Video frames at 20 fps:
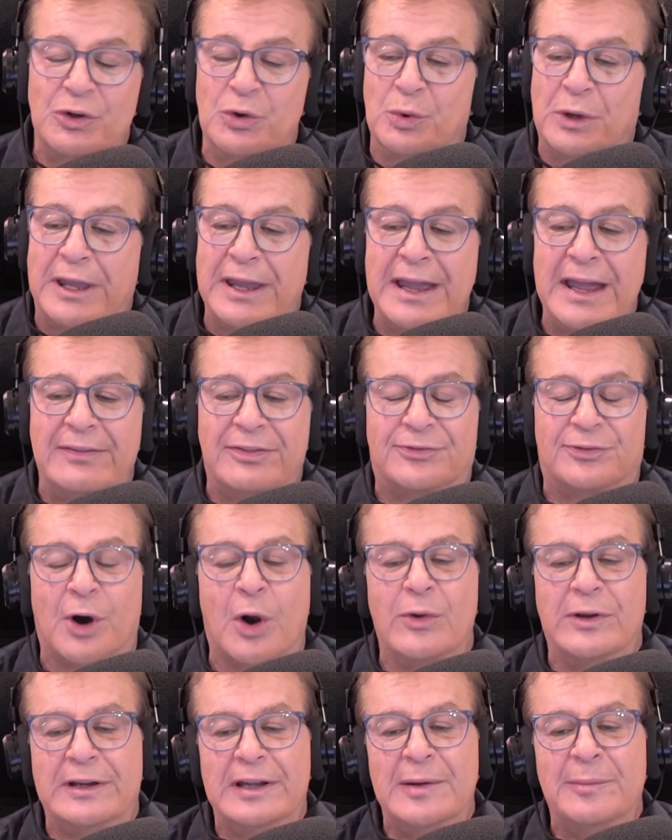to, you can't
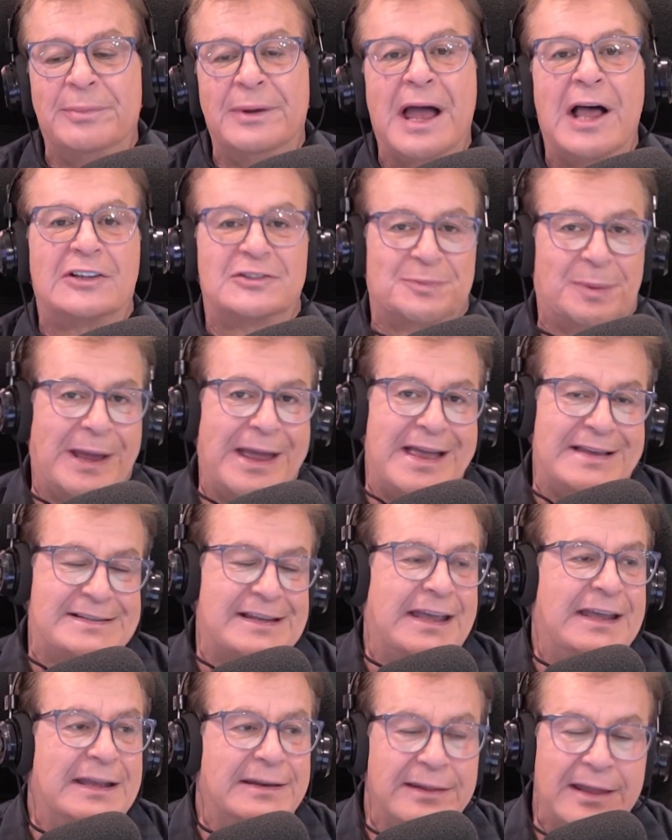throw the inbounds pass
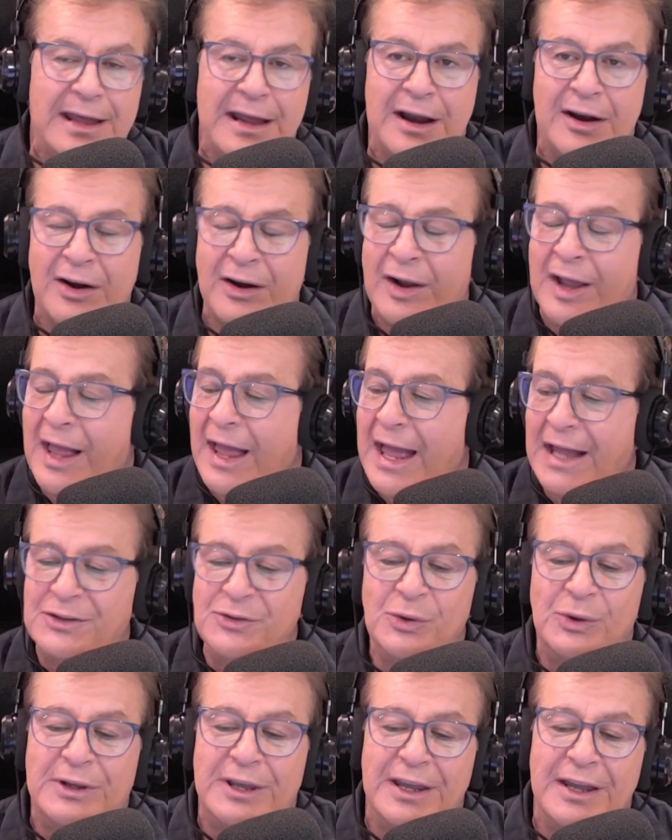in there, and
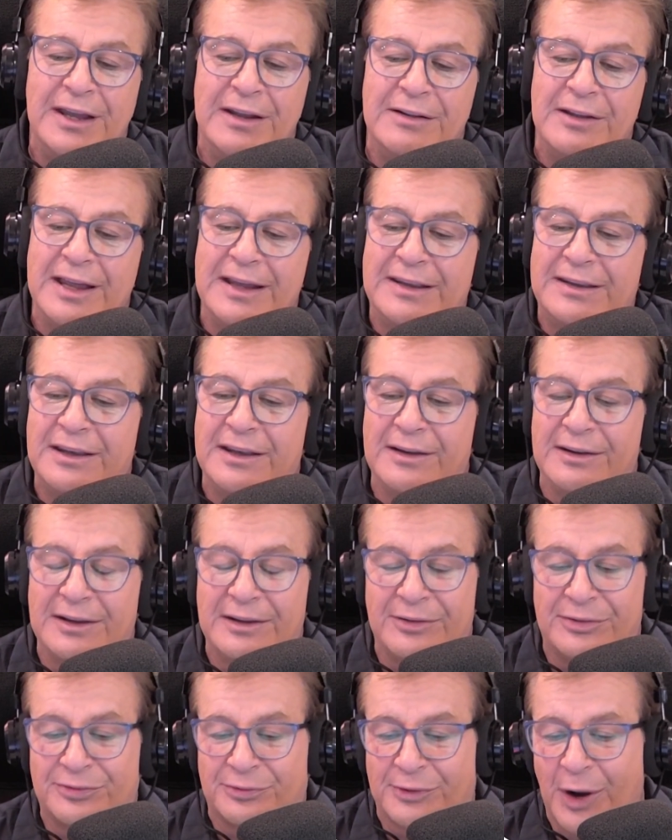you can't, like,
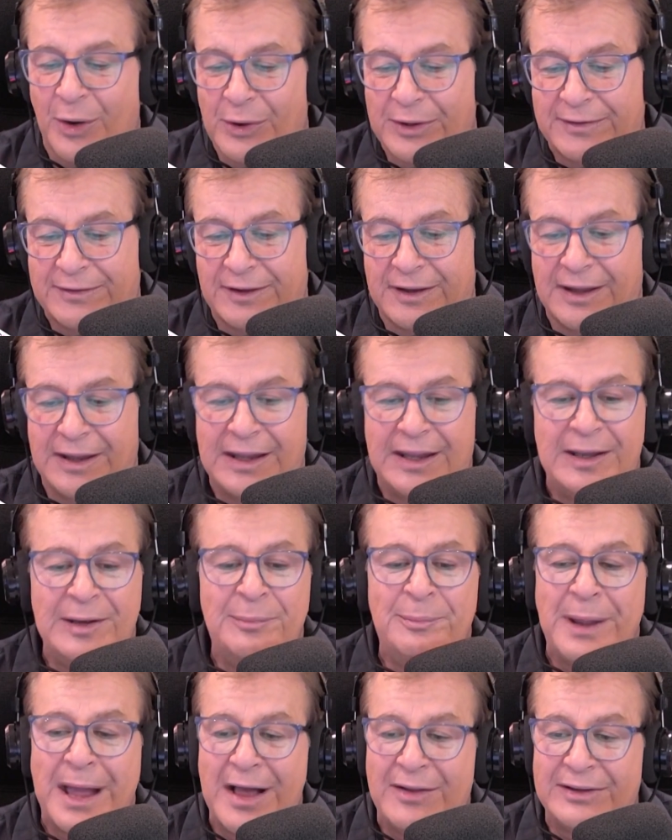throw it,
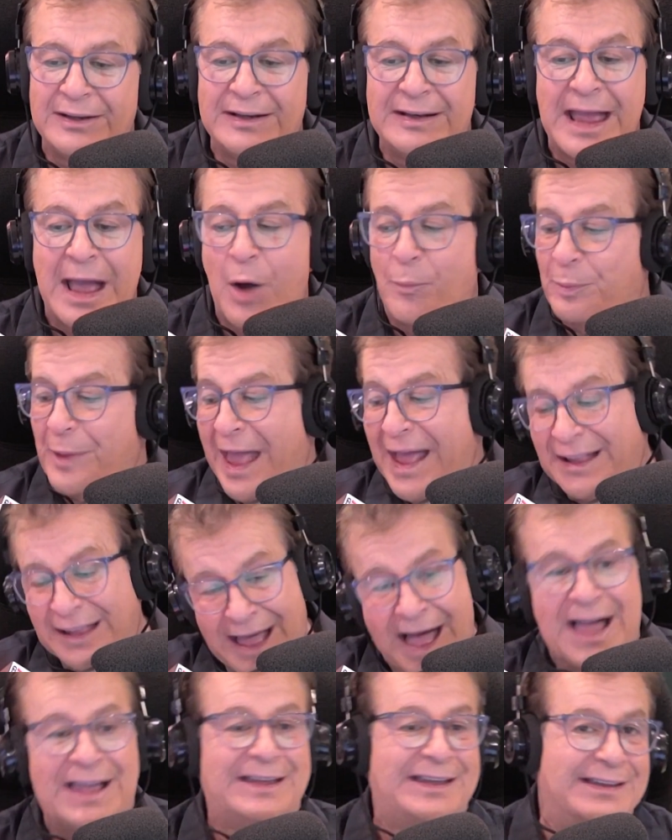inbound it, and help that
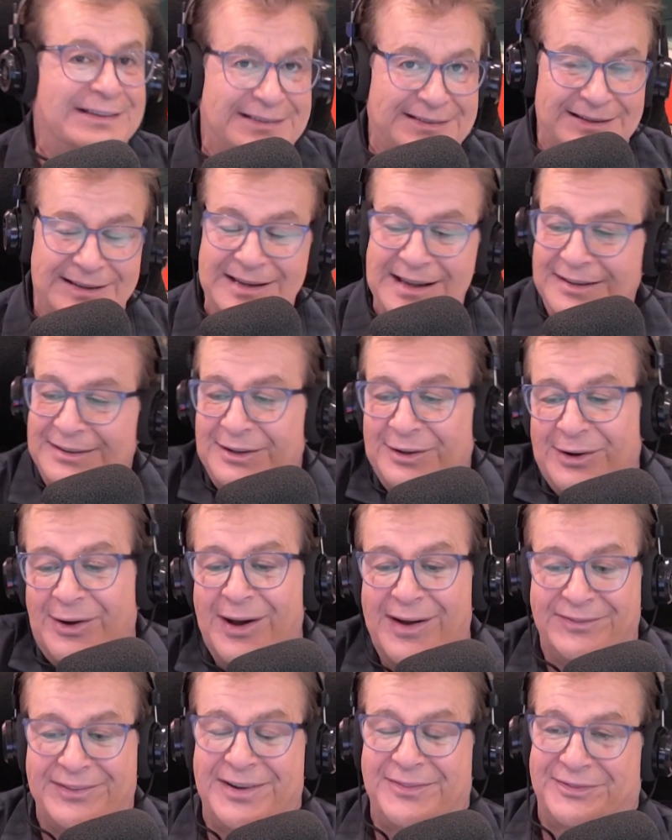guy gets it in. You don't
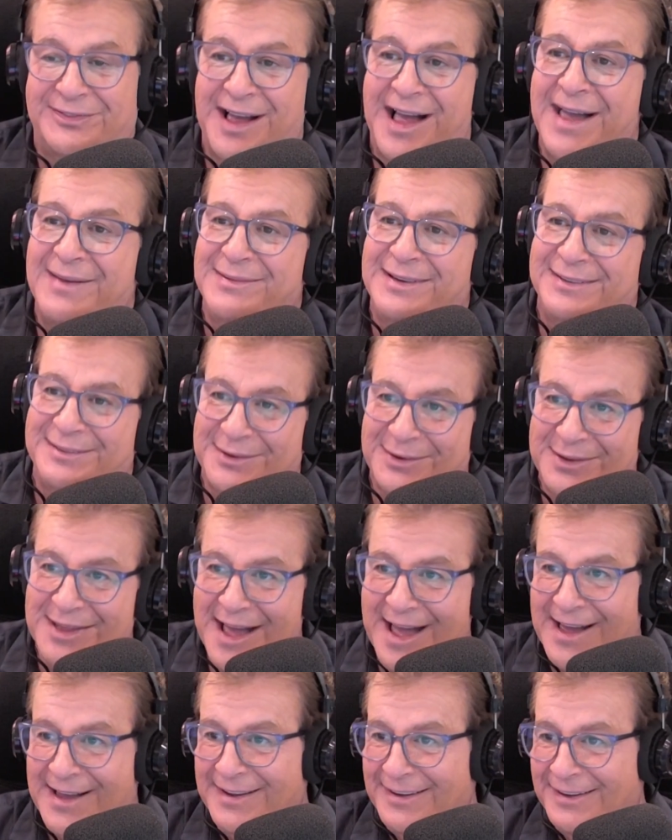have enough time to do that.